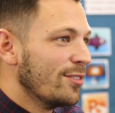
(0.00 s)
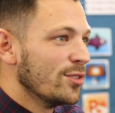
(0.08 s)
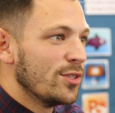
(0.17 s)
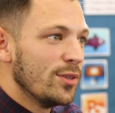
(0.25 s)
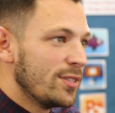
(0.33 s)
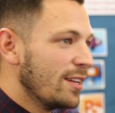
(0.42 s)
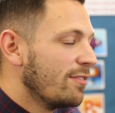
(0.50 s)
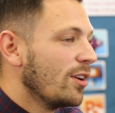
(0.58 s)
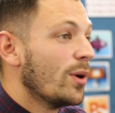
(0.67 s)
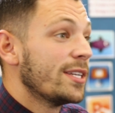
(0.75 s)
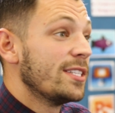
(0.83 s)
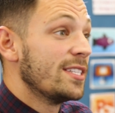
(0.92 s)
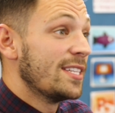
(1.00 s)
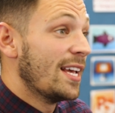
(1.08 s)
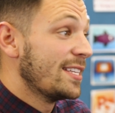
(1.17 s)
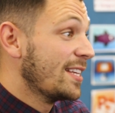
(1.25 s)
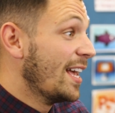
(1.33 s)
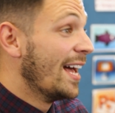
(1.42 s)
levels, use different question
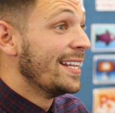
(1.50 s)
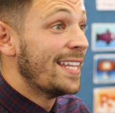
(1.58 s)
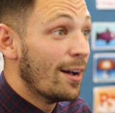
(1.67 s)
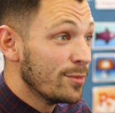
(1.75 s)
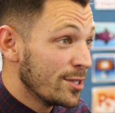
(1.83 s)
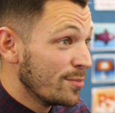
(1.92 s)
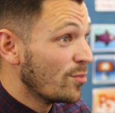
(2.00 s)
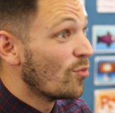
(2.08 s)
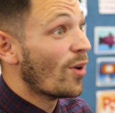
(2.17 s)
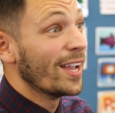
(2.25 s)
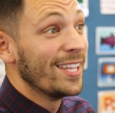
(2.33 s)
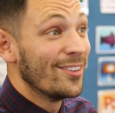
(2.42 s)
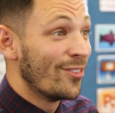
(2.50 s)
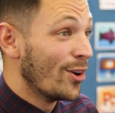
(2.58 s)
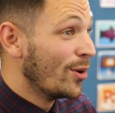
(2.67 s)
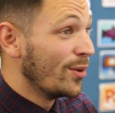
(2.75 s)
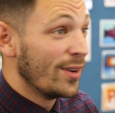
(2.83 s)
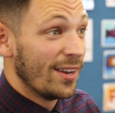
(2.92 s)
sets, adapt them, write your
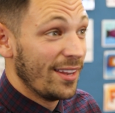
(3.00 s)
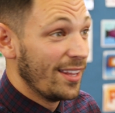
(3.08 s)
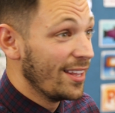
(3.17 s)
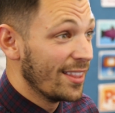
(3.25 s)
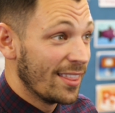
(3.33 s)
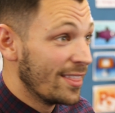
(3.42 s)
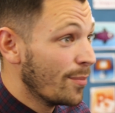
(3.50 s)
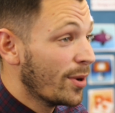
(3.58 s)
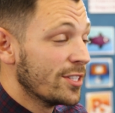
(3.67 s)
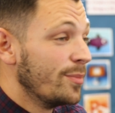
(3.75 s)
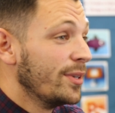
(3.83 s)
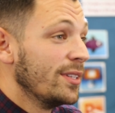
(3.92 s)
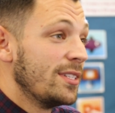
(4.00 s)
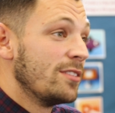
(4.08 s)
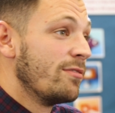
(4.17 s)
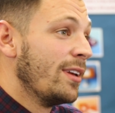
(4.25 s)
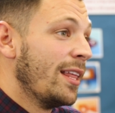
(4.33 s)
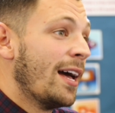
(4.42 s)
own. The
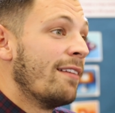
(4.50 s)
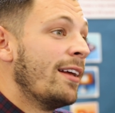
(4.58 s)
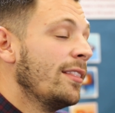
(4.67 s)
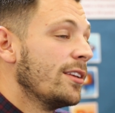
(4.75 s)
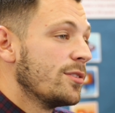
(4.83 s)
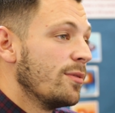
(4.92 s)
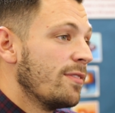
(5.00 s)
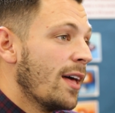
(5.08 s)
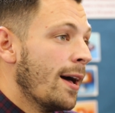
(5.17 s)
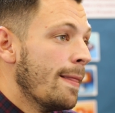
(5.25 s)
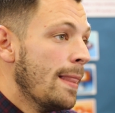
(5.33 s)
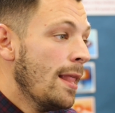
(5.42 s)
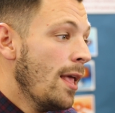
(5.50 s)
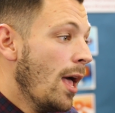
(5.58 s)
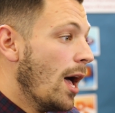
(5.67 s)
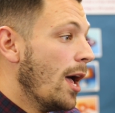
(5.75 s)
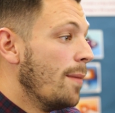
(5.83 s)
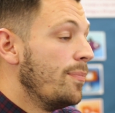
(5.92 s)
possibilities really are endless with
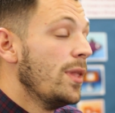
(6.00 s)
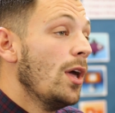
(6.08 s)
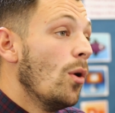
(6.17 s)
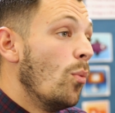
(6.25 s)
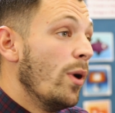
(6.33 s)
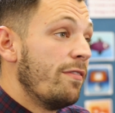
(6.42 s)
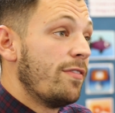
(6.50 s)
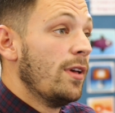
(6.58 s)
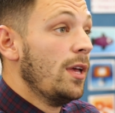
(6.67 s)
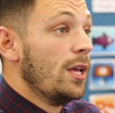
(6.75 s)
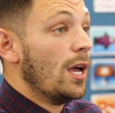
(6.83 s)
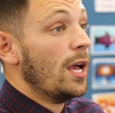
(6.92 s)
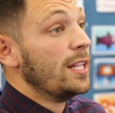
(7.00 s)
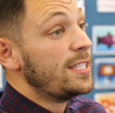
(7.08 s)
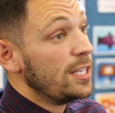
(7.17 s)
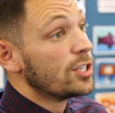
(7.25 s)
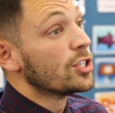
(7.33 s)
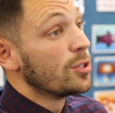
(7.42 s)
that. With
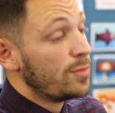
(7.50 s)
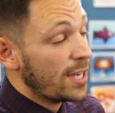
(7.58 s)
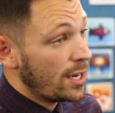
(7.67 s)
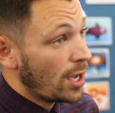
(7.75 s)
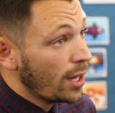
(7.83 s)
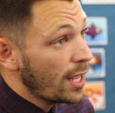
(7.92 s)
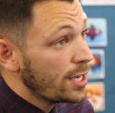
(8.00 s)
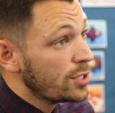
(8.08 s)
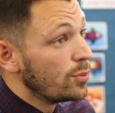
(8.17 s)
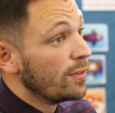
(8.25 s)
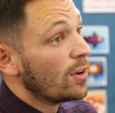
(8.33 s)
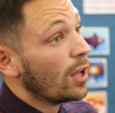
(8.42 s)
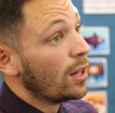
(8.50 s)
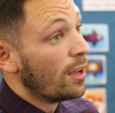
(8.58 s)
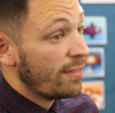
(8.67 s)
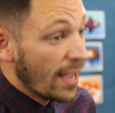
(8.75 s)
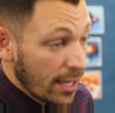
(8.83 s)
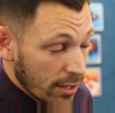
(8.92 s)
teacher subject knowledge, we've got a lot
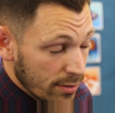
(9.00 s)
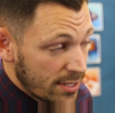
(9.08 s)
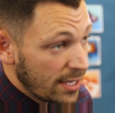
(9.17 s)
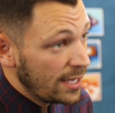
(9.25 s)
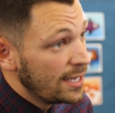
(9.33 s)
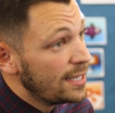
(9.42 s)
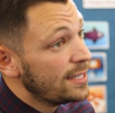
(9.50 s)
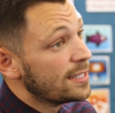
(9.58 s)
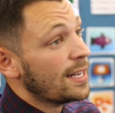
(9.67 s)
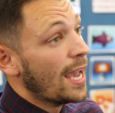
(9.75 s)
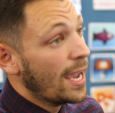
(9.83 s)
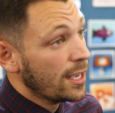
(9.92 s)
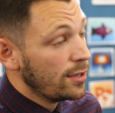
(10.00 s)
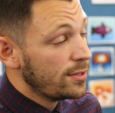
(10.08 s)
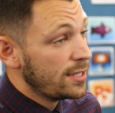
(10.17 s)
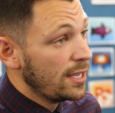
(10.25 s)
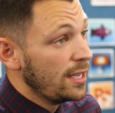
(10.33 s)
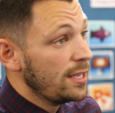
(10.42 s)
of NQTs and
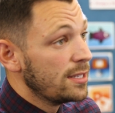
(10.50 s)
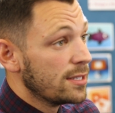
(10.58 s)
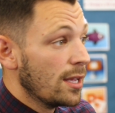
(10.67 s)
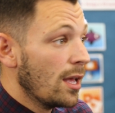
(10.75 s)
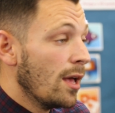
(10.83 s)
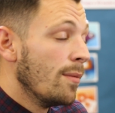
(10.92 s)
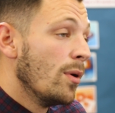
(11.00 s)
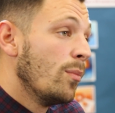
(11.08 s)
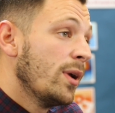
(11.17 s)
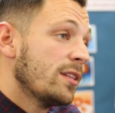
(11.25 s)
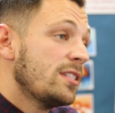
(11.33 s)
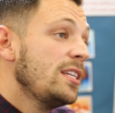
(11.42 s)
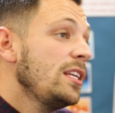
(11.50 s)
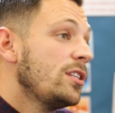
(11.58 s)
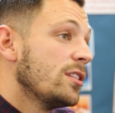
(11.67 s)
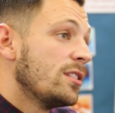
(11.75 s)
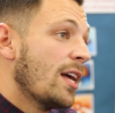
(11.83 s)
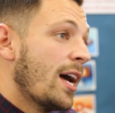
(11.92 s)
RQTs, and we had
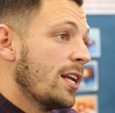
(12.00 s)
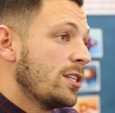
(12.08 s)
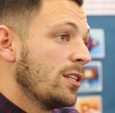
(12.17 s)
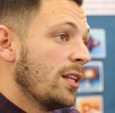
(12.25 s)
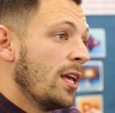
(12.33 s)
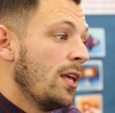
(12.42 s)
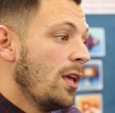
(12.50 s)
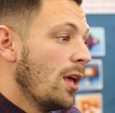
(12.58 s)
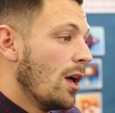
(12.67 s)
teachers that actually